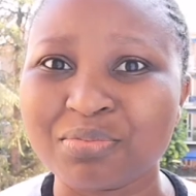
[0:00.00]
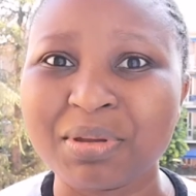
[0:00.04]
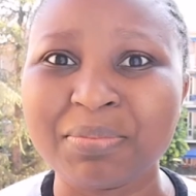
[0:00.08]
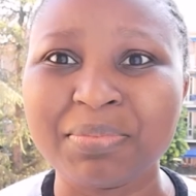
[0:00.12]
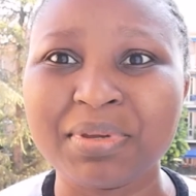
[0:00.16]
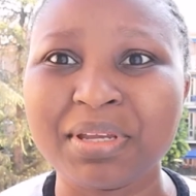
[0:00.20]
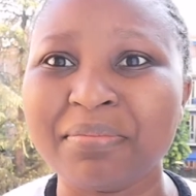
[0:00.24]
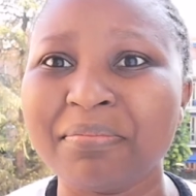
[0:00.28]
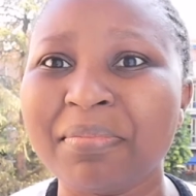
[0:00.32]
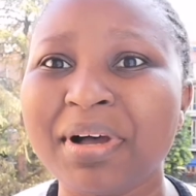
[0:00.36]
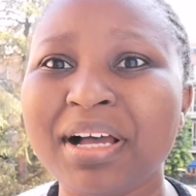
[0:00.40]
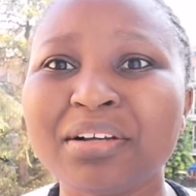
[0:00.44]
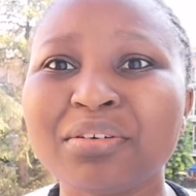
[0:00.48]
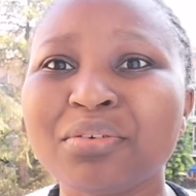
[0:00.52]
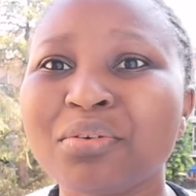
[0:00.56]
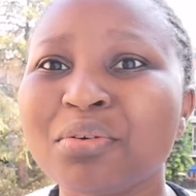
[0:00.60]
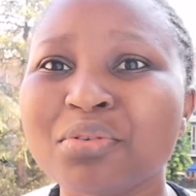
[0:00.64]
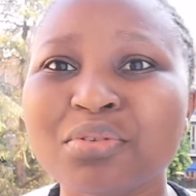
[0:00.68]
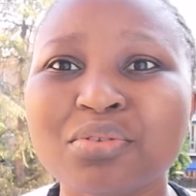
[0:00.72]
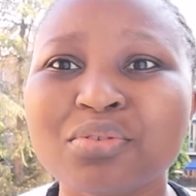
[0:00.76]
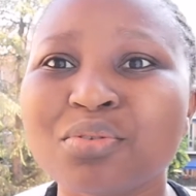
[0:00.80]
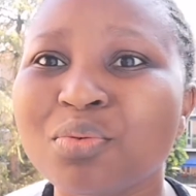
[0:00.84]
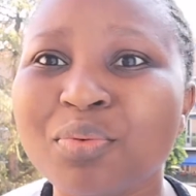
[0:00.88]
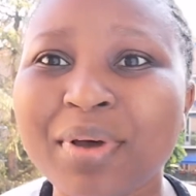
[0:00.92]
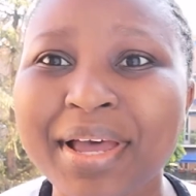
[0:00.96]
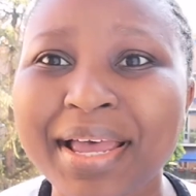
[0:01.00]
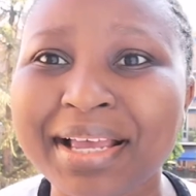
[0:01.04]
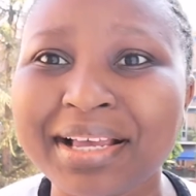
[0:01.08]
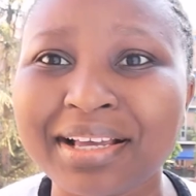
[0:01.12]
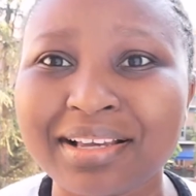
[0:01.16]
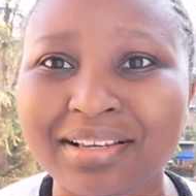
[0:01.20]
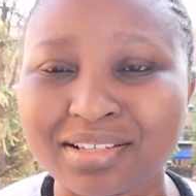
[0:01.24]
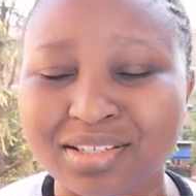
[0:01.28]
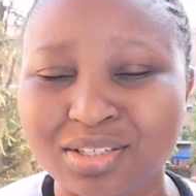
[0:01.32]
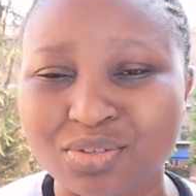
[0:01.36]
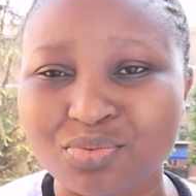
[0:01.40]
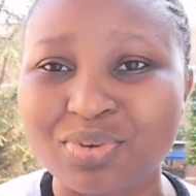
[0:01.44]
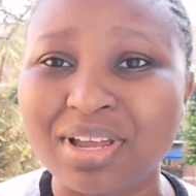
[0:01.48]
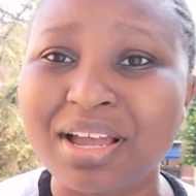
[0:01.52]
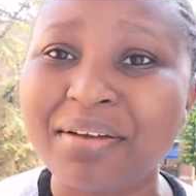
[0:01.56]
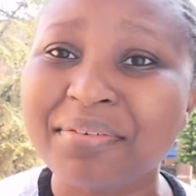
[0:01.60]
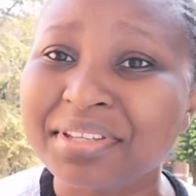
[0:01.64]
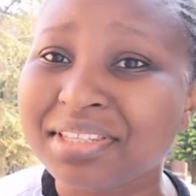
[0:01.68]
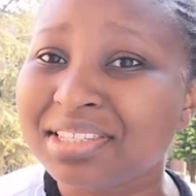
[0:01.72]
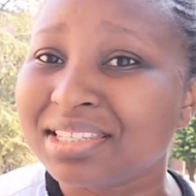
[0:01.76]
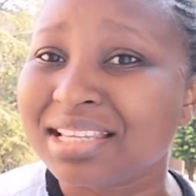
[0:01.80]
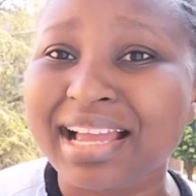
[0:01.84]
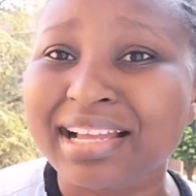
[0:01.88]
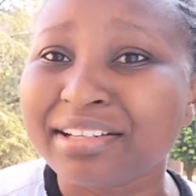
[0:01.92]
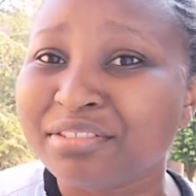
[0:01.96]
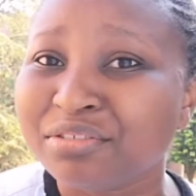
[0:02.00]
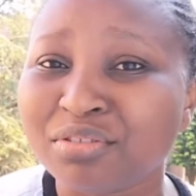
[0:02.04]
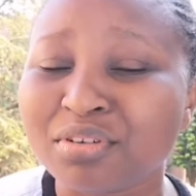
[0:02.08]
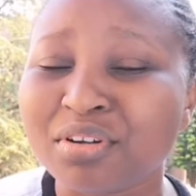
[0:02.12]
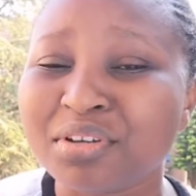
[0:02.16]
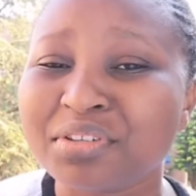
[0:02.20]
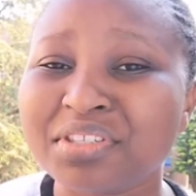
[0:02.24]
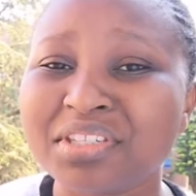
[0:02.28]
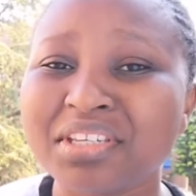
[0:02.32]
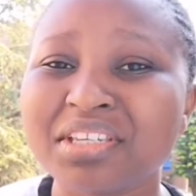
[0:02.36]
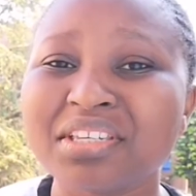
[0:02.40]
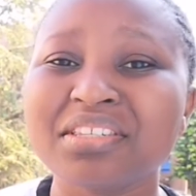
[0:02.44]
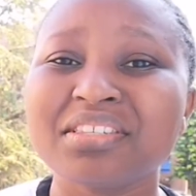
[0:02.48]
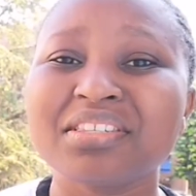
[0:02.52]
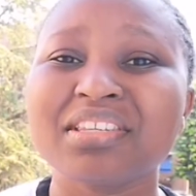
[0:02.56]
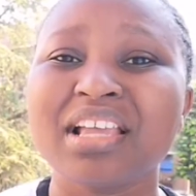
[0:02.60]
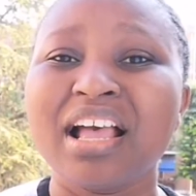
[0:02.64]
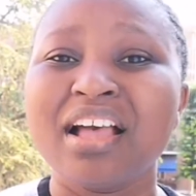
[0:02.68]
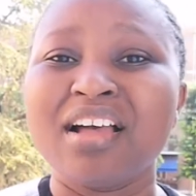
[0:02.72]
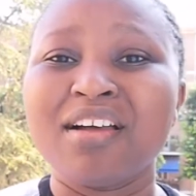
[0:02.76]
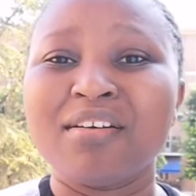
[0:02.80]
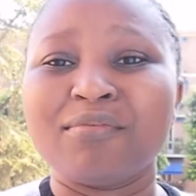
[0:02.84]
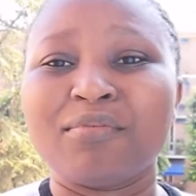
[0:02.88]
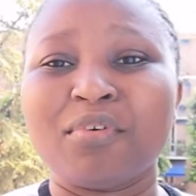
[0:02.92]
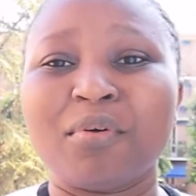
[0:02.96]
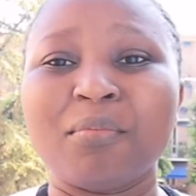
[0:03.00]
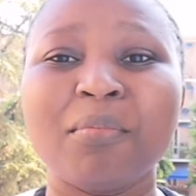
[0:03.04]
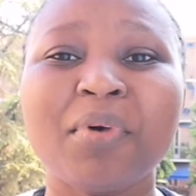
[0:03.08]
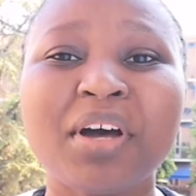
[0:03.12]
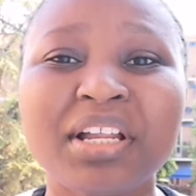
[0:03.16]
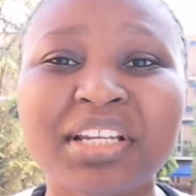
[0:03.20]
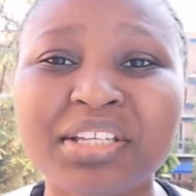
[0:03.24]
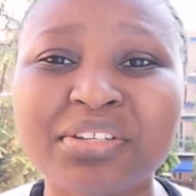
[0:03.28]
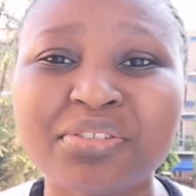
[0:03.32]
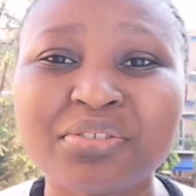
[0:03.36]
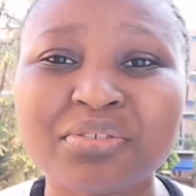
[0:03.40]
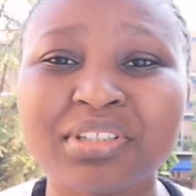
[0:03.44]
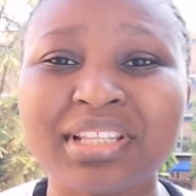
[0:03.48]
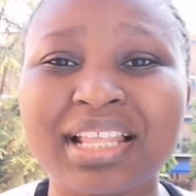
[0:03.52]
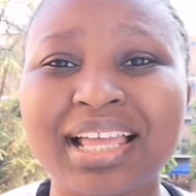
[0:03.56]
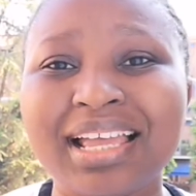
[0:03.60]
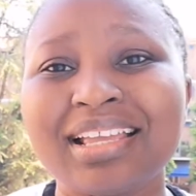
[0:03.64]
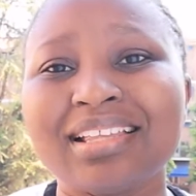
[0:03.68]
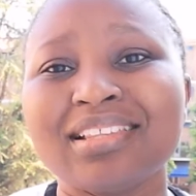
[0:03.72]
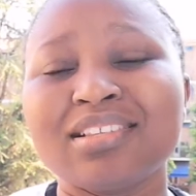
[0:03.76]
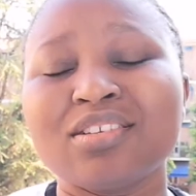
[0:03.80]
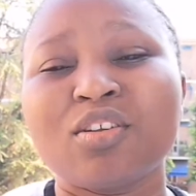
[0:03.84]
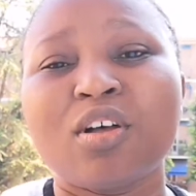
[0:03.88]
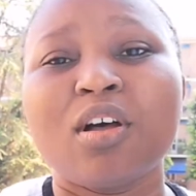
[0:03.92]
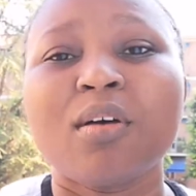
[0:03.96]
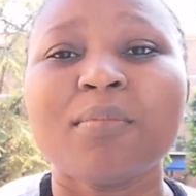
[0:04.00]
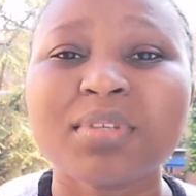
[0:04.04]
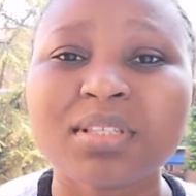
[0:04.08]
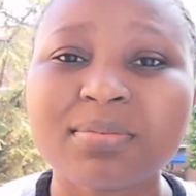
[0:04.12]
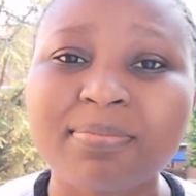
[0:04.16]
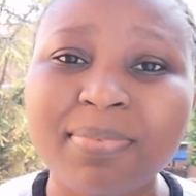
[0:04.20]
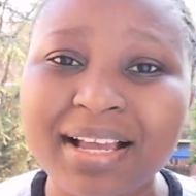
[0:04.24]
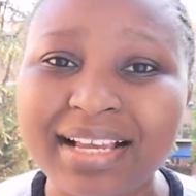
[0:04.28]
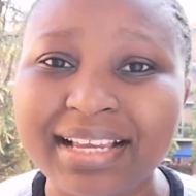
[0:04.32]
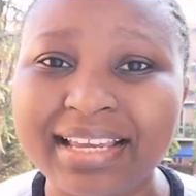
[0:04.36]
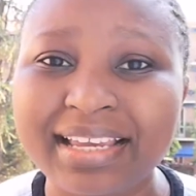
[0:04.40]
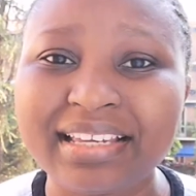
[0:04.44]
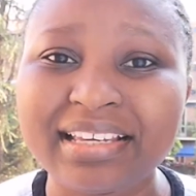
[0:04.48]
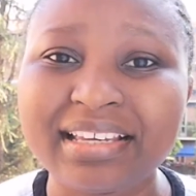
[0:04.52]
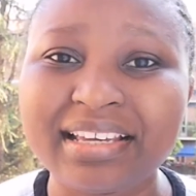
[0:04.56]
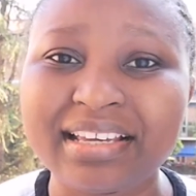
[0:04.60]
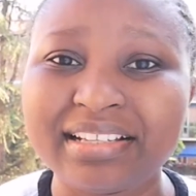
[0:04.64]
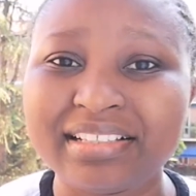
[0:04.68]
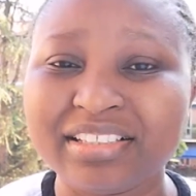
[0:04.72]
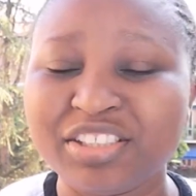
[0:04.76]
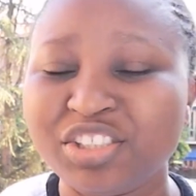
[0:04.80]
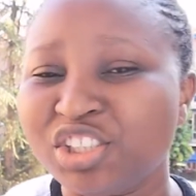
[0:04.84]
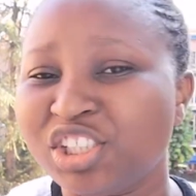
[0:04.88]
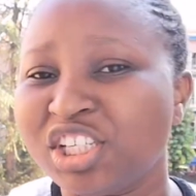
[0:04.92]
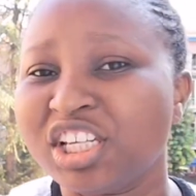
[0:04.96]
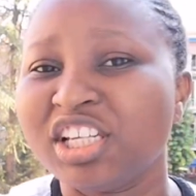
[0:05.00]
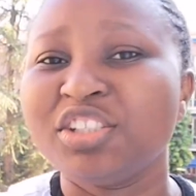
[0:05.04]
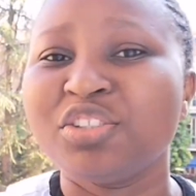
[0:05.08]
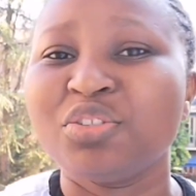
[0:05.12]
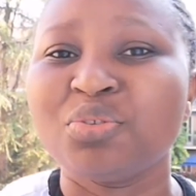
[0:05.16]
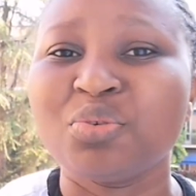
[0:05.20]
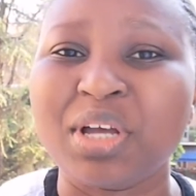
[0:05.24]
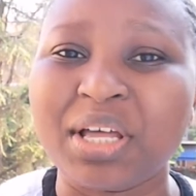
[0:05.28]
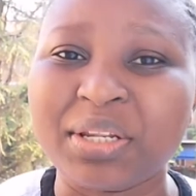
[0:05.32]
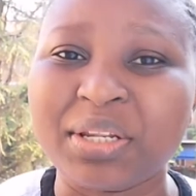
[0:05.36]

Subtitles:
Maybe a man goes to work, is wearing tight trousers from morning to night, comes back again, change to